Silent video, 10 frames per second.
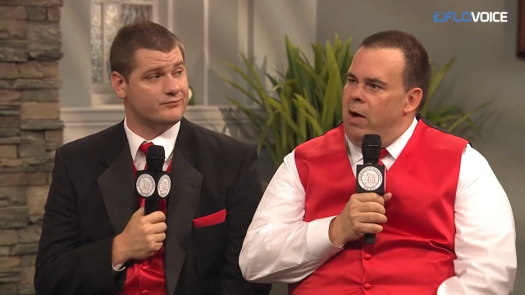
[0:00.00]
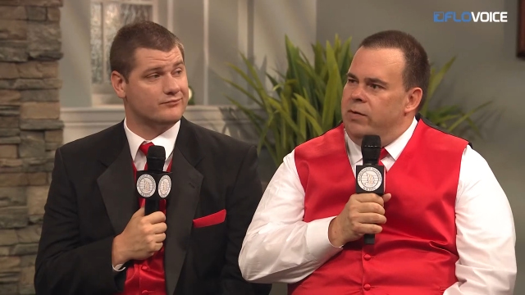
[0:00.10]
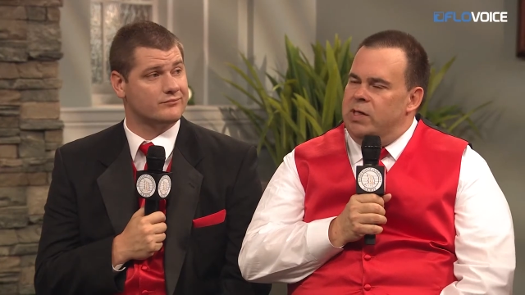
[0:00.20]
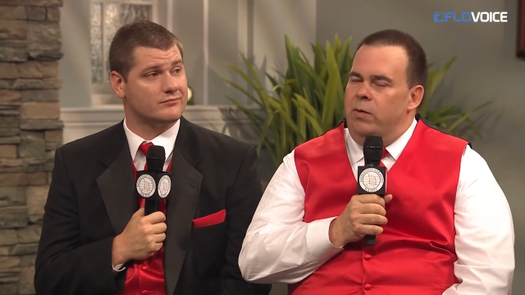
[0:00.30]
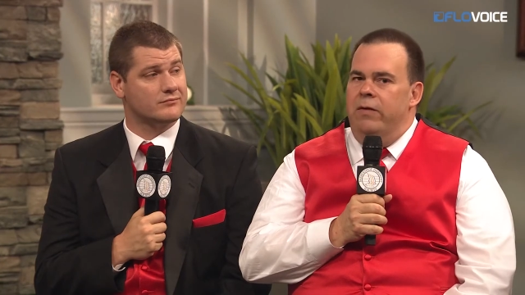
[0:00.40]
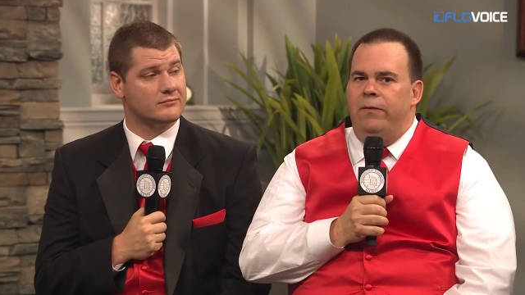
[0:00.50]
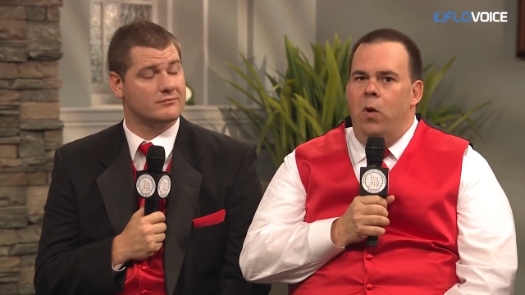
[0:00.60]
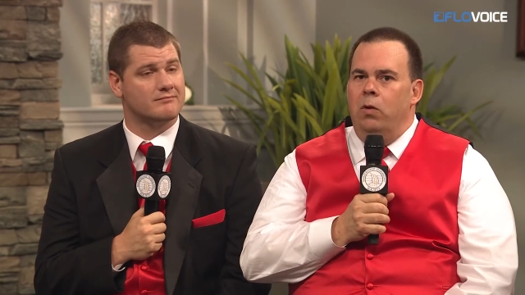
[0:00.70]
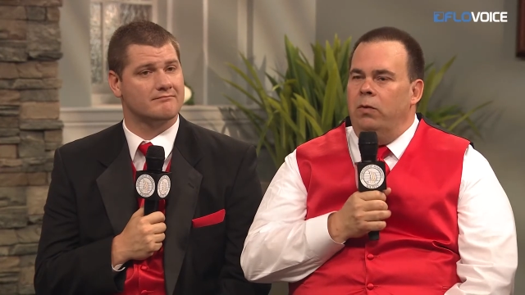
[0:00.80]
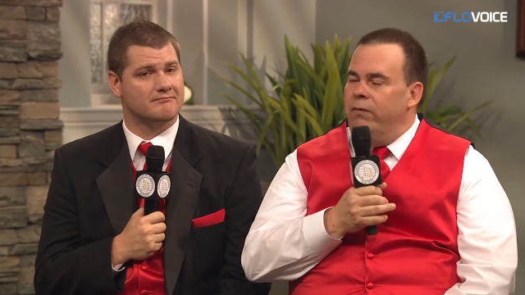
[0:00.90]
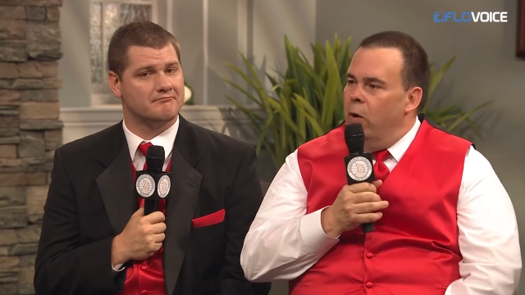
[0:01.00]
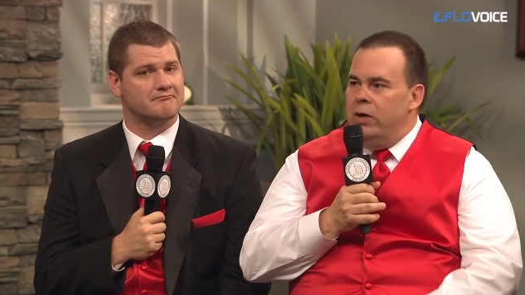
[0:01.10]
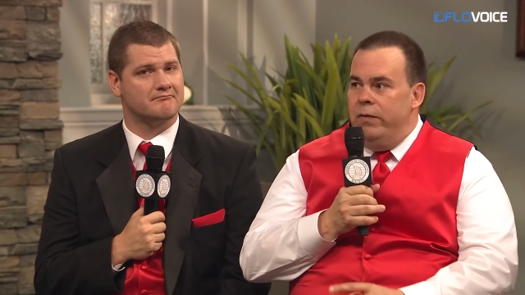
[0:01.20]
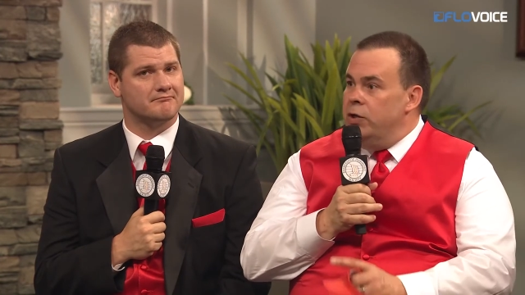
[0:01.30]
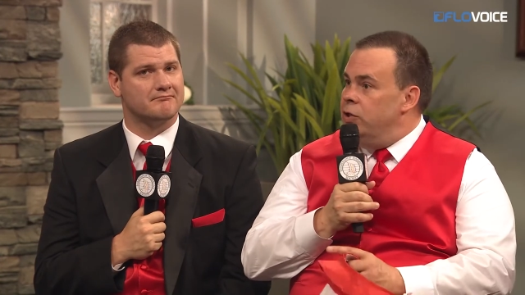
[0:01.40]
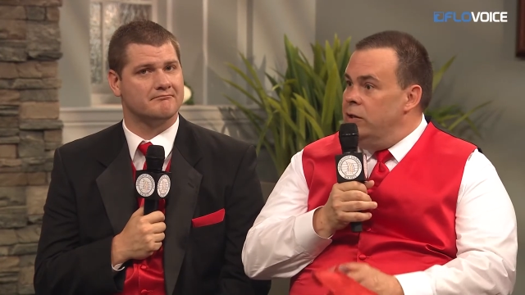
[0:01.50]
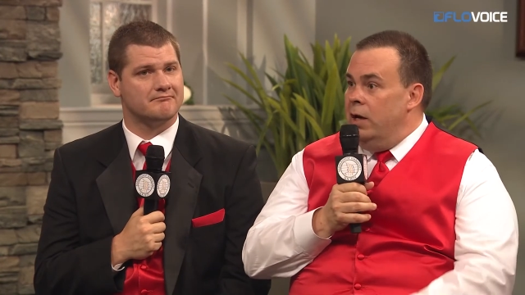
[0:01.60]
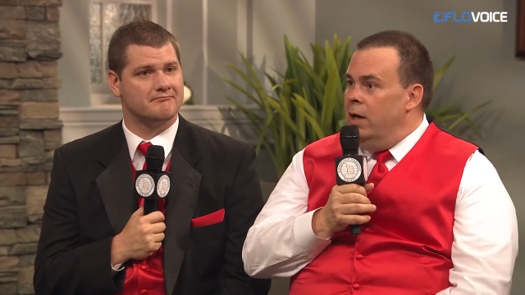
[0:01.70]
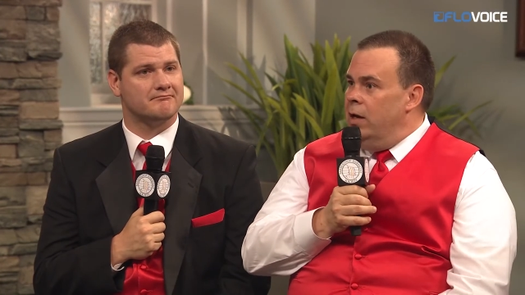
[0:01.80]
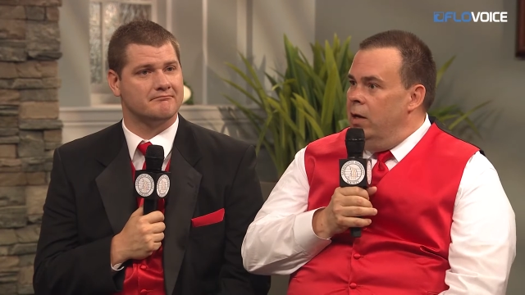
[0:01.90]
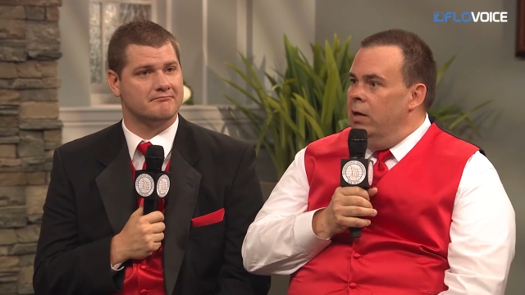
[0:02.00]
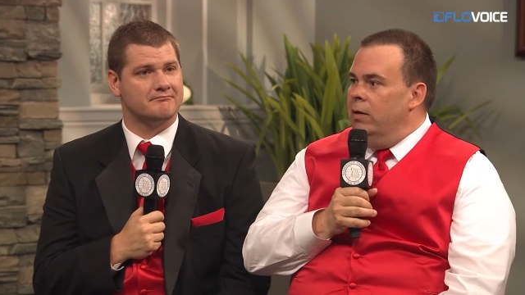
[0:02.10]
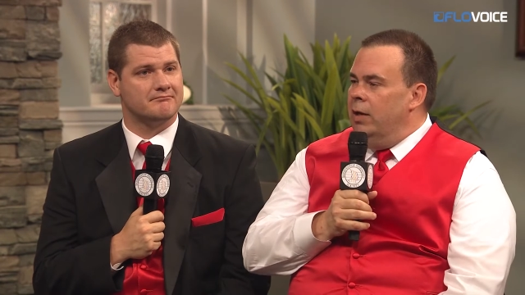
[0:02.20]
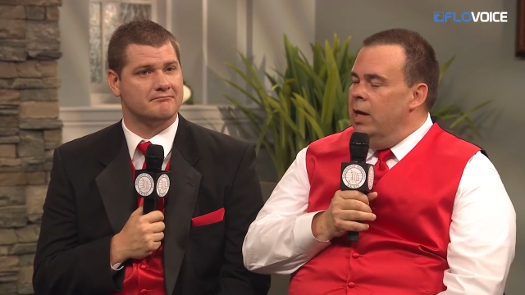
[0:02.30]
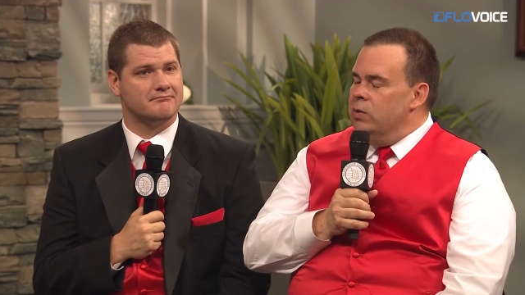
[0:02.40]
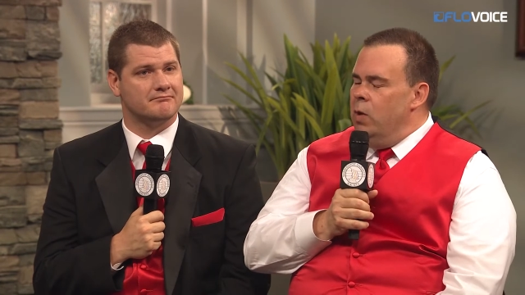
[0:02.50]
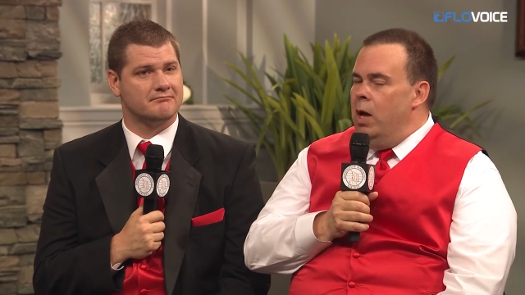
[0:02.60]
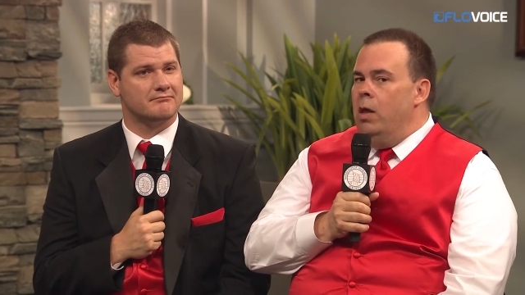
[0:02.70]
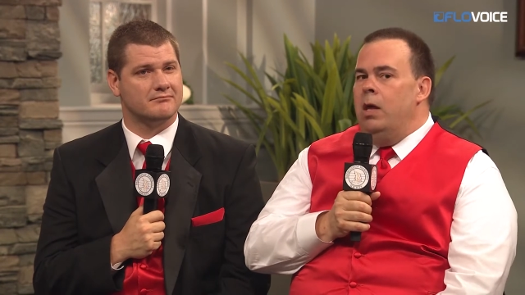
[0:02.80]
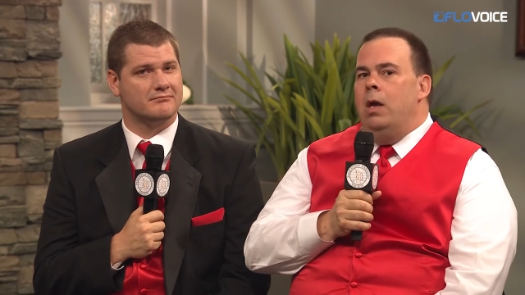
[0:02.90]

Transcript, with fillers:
Speaker 1: Obviously, we have fall fall convention uh, as well.